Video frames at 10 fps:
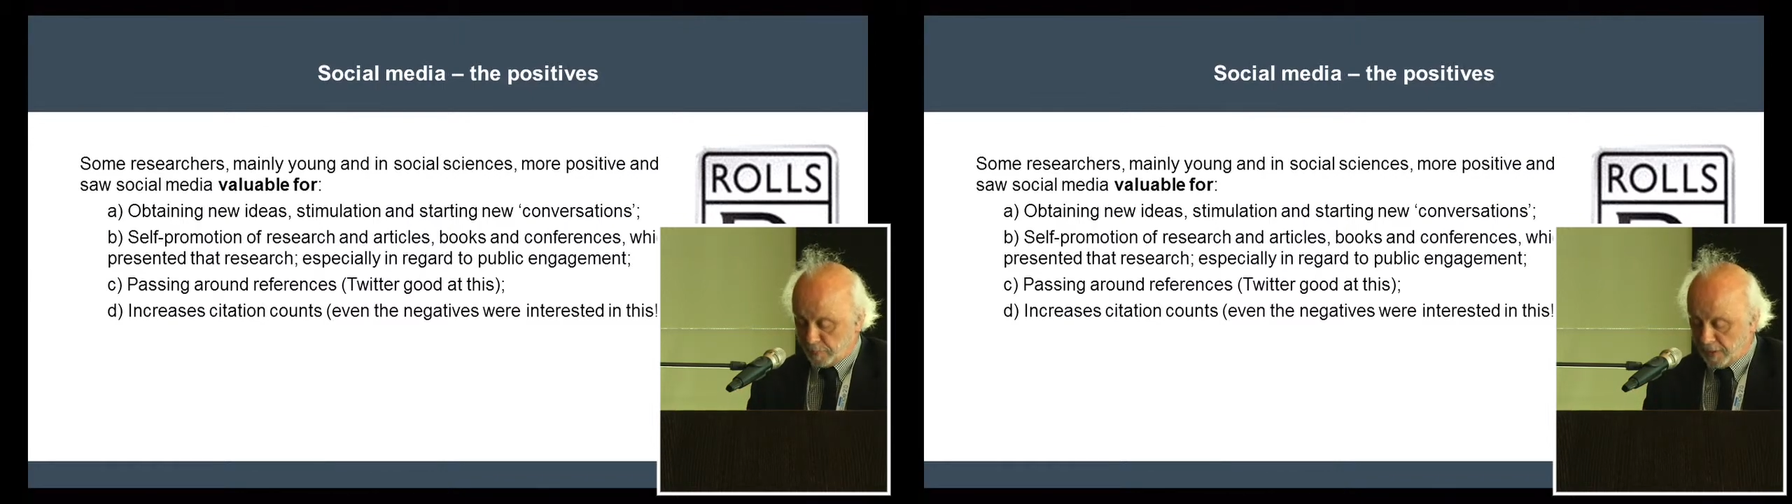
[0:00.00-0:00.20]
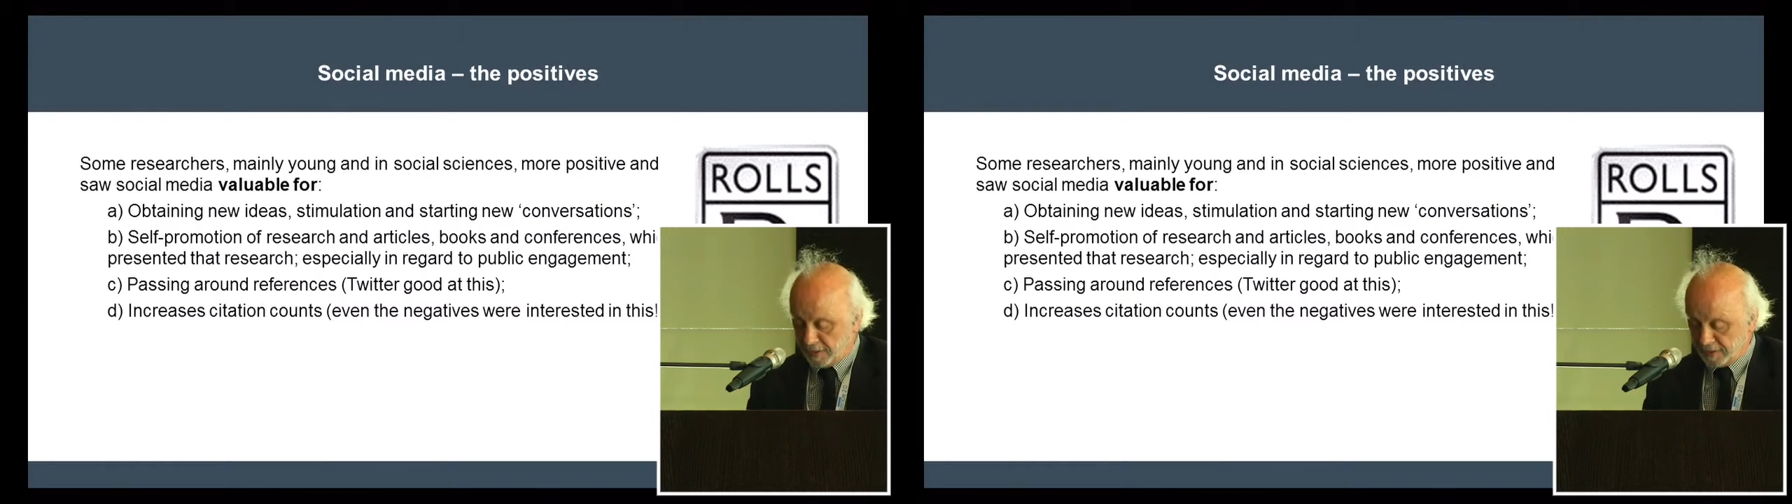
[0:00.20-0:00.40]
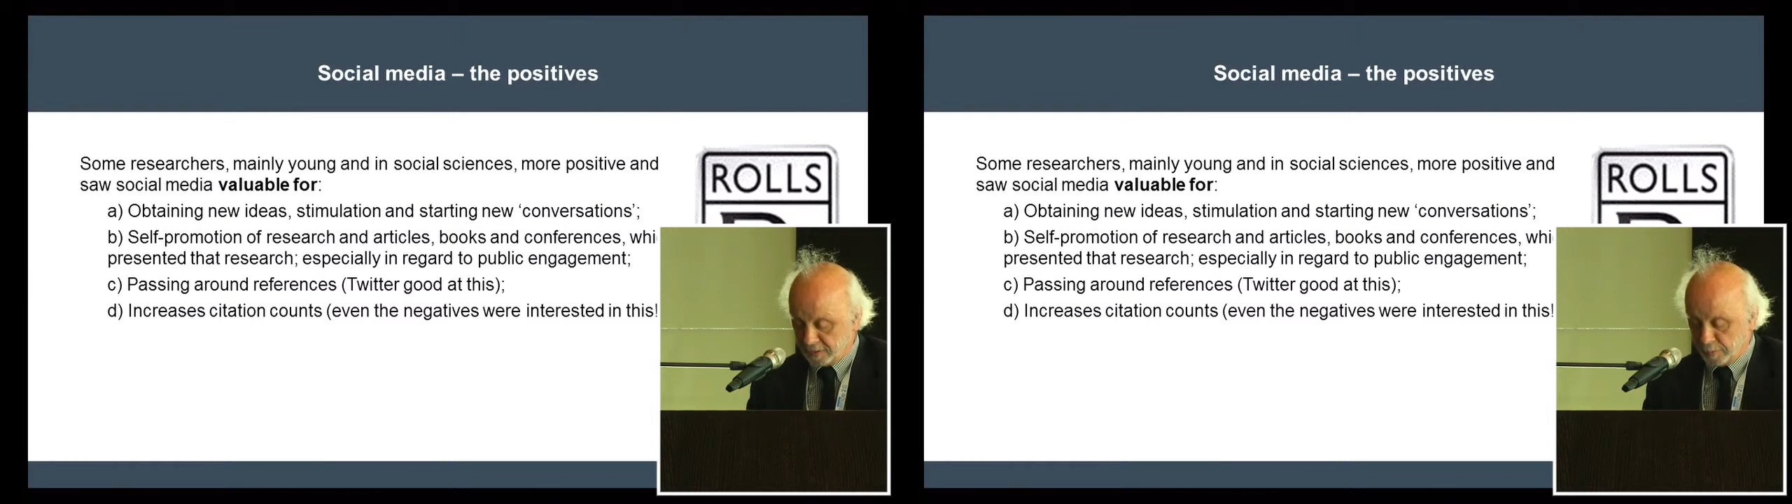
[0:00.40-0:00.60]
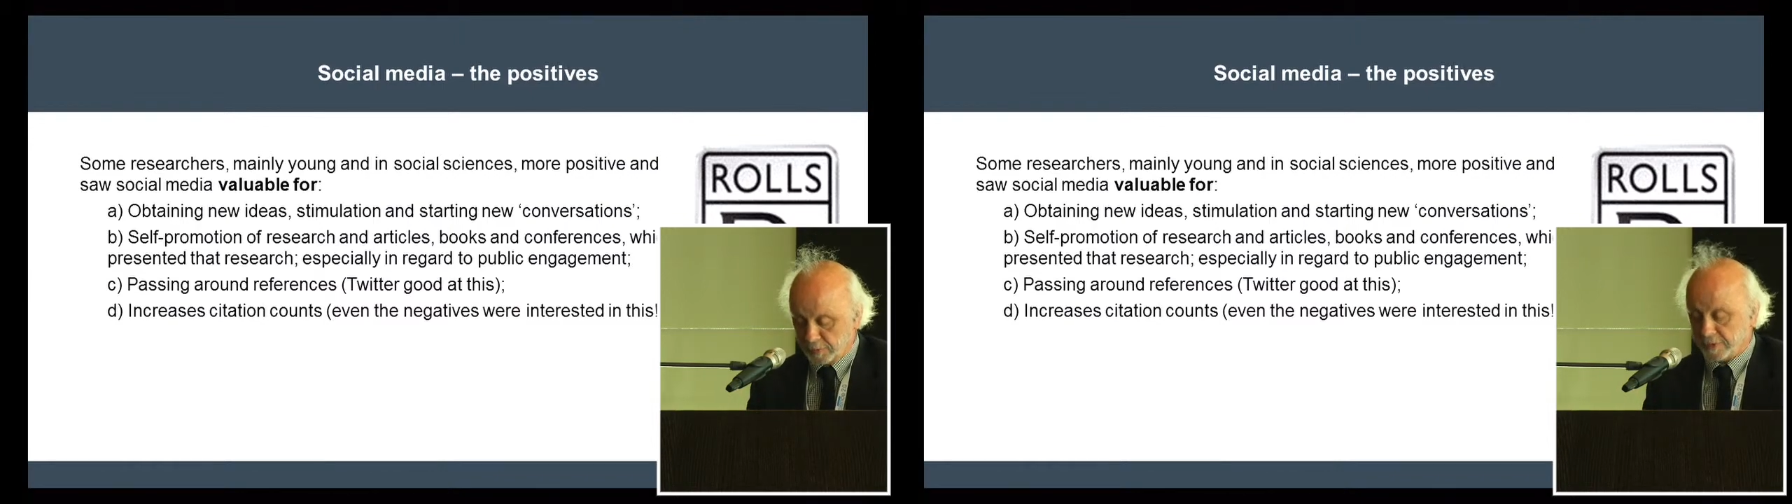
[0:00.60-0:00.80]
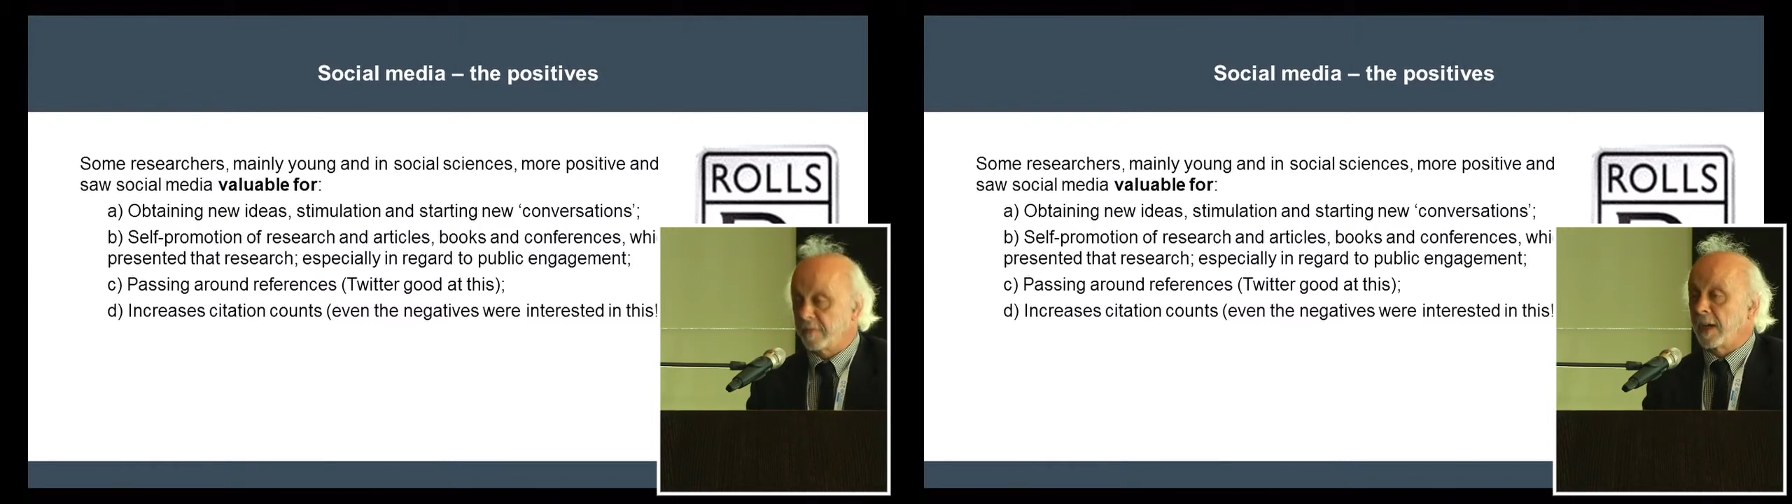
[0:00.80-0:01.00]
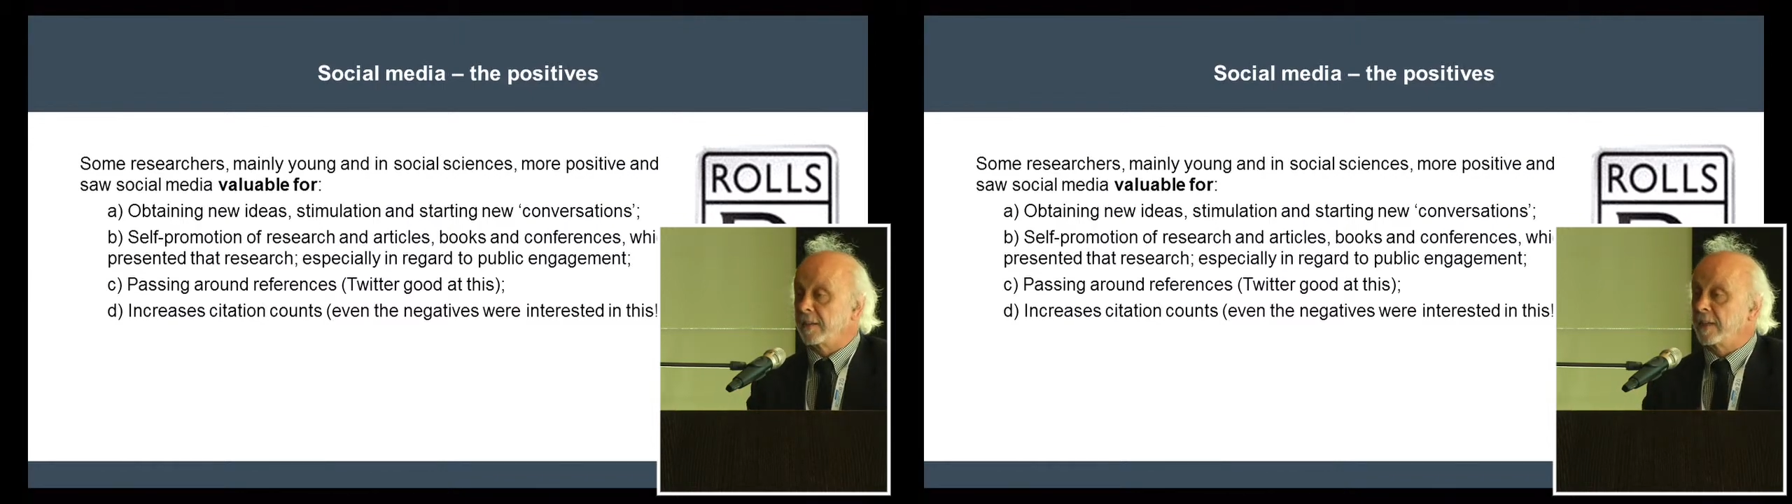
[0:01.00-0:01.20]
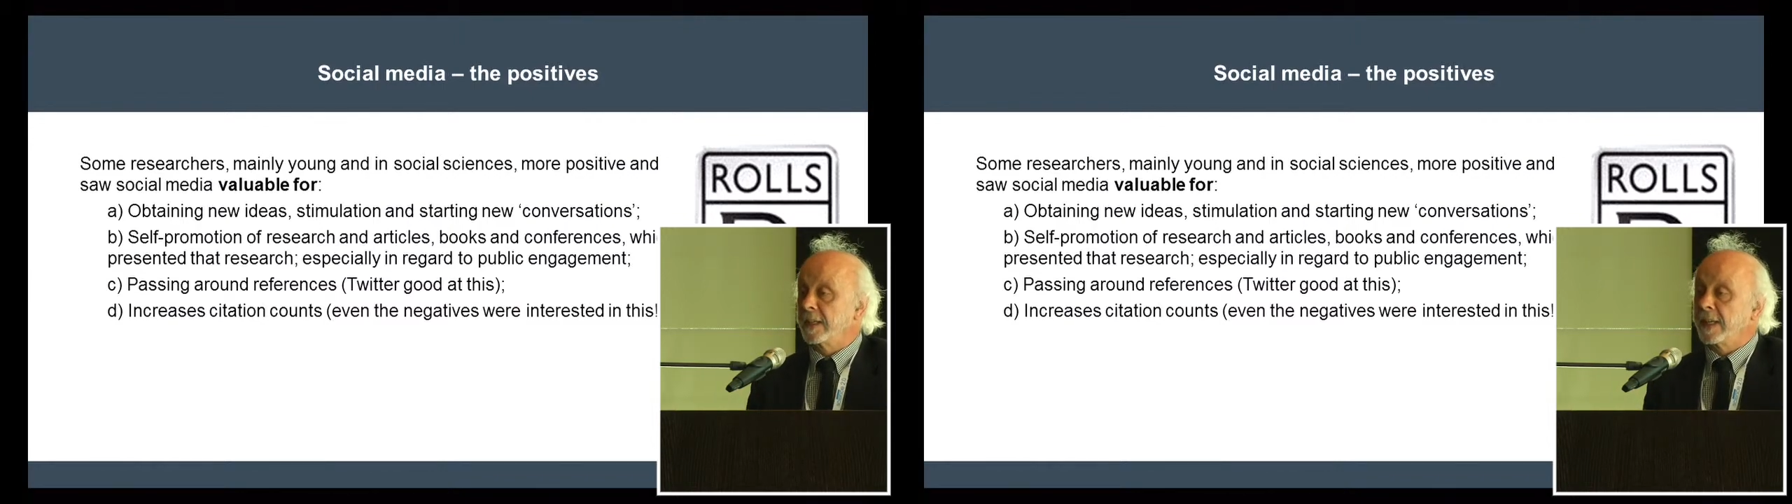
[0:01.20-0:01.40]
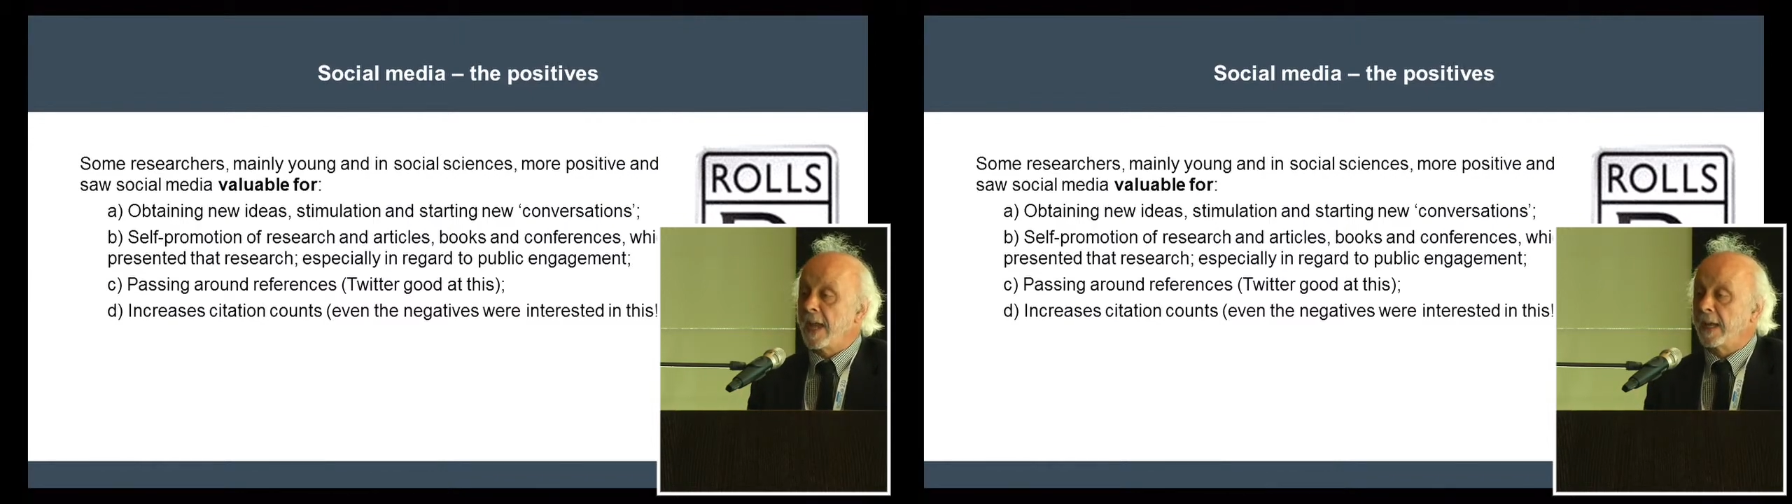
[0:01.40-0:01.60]
bias towards the fact that
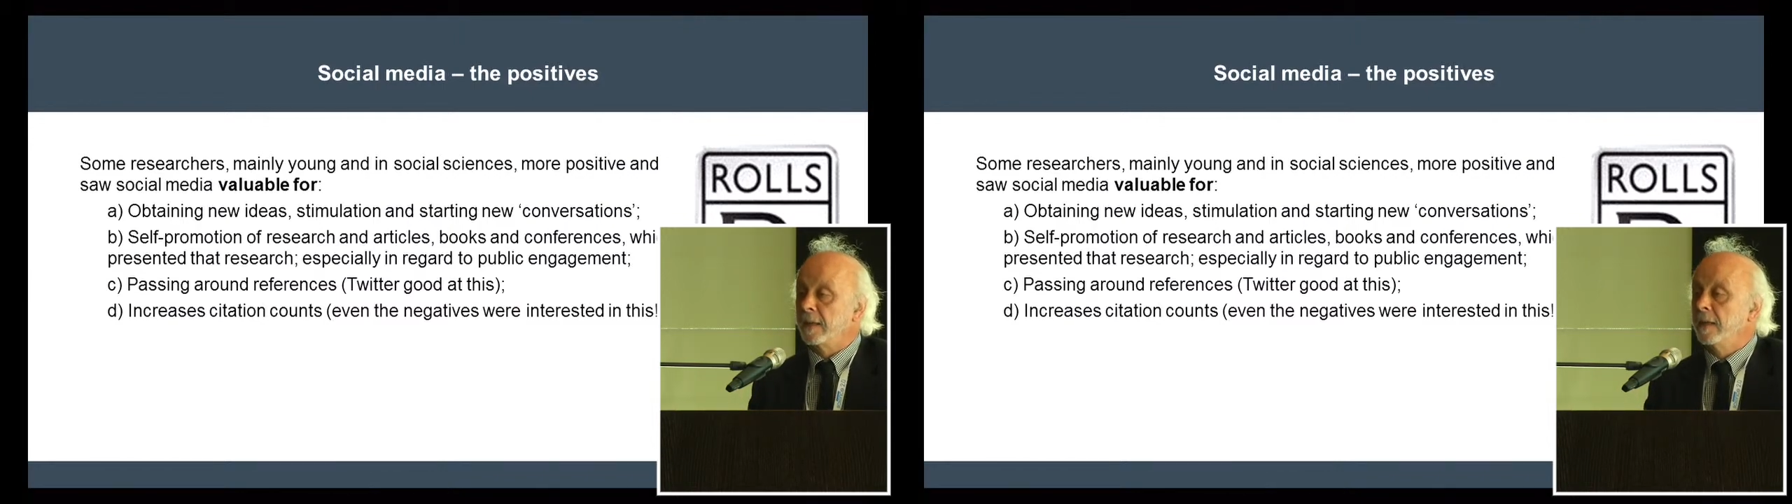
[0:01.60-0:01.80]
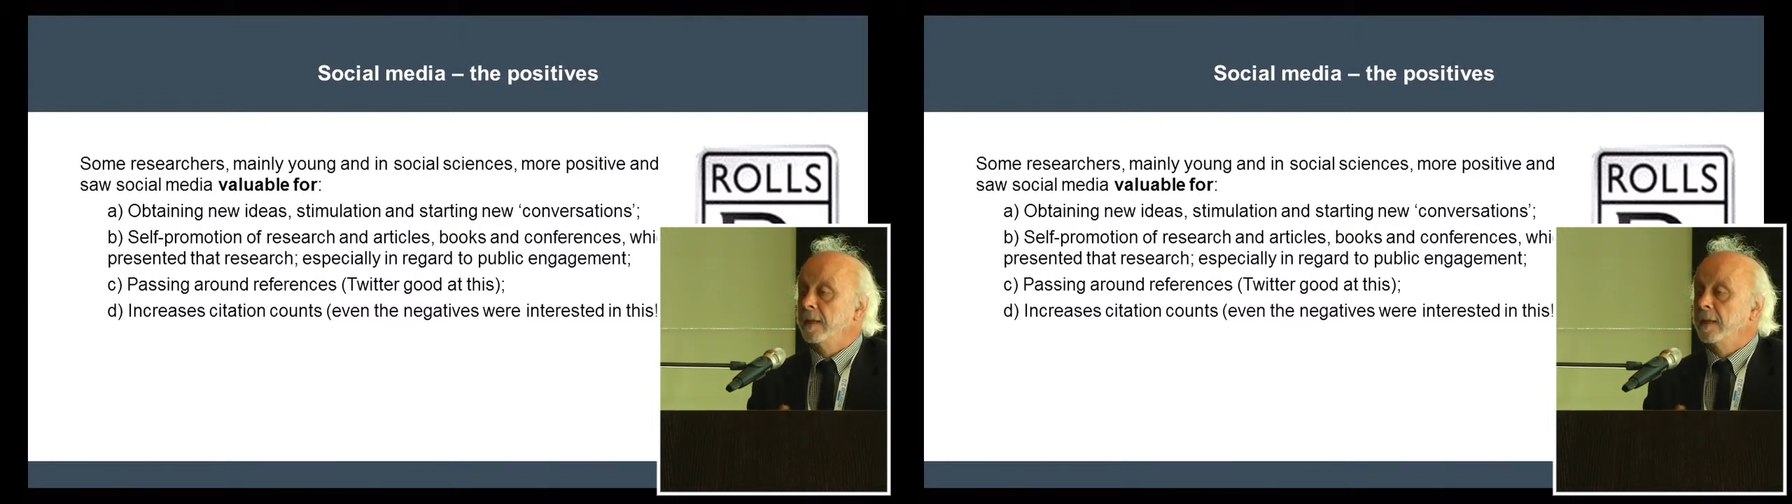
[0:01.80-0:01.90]
it can.